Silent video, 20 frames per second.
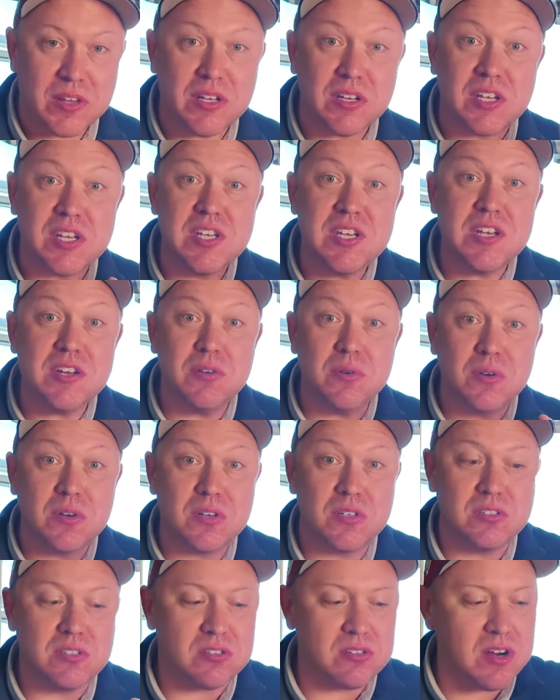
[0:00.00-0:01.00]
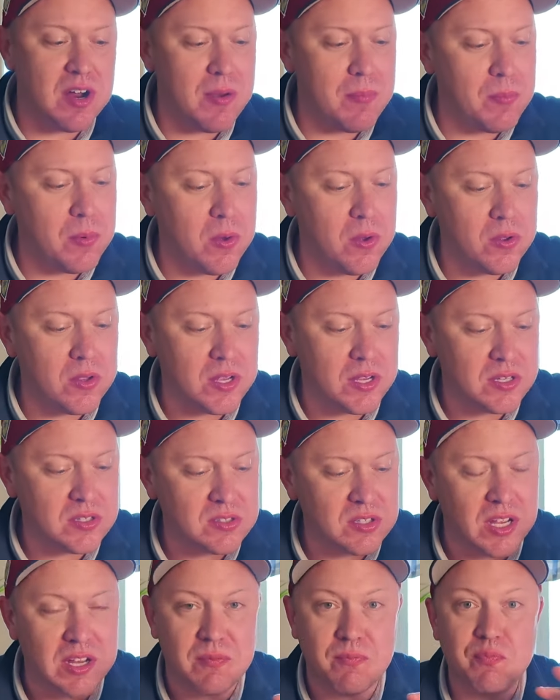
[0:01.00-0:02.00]
The key to a good stromboli
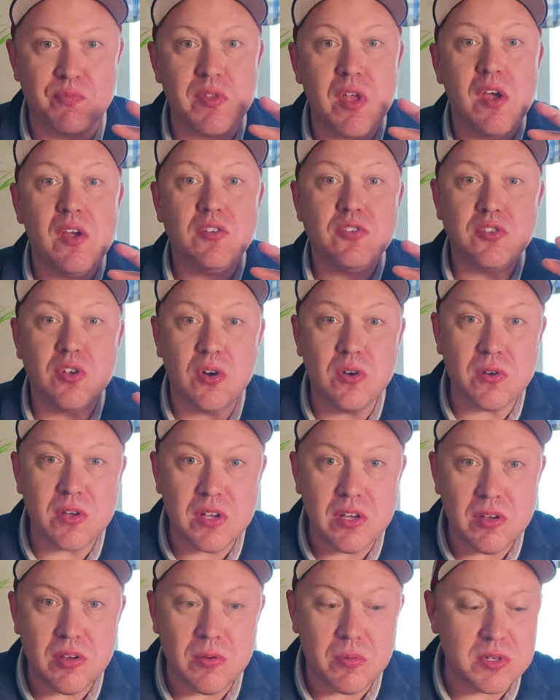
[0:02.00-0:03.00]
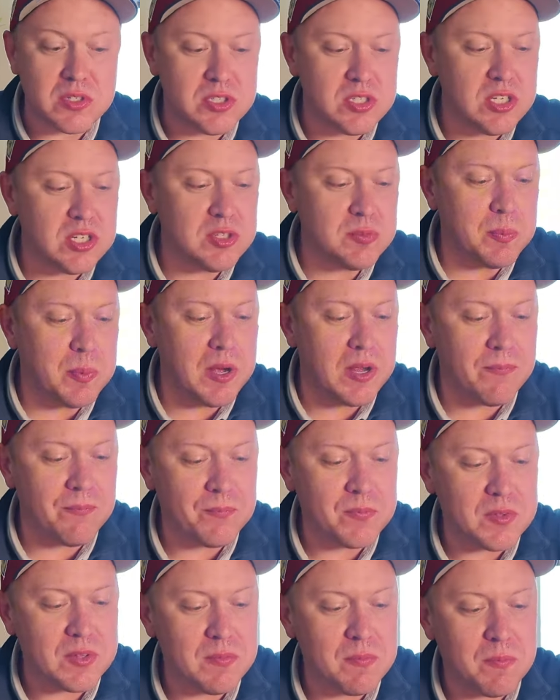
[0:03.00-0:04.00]
is like, don't kill it with cheese, but
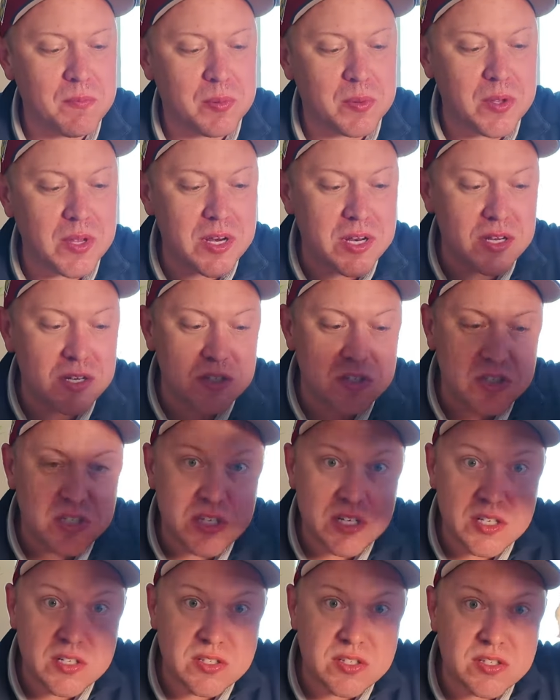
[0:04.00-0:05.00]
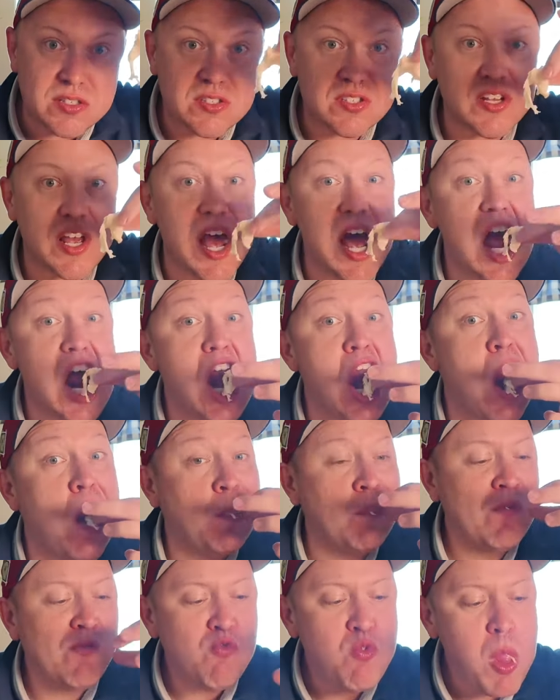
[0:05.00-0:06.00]
plenty of cheese inside.
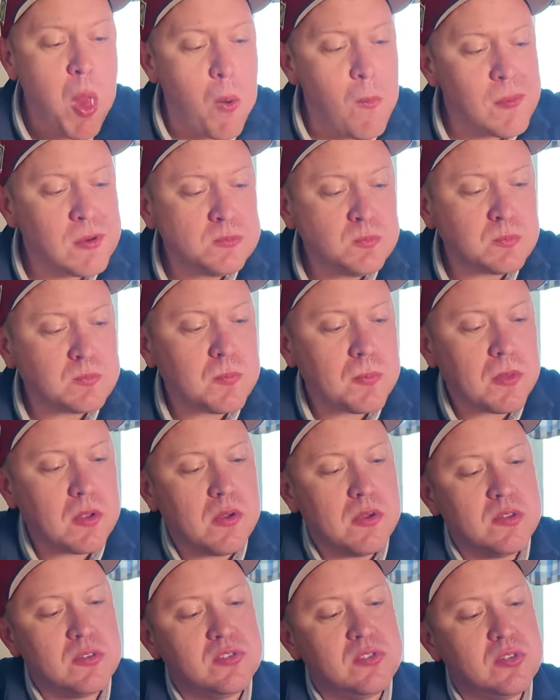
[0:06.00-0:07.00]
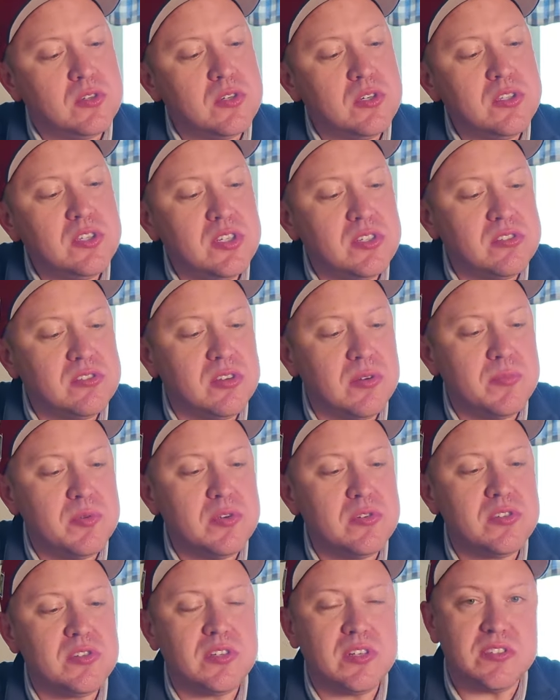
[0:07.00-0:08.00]
Good
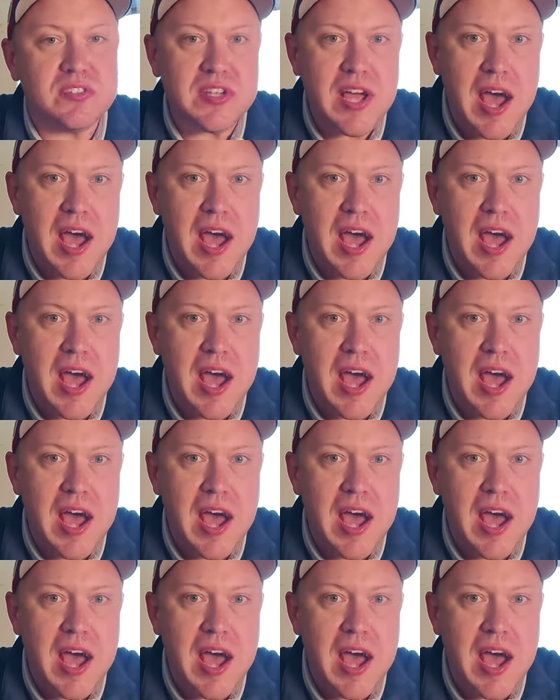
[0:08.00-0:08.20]
distribution of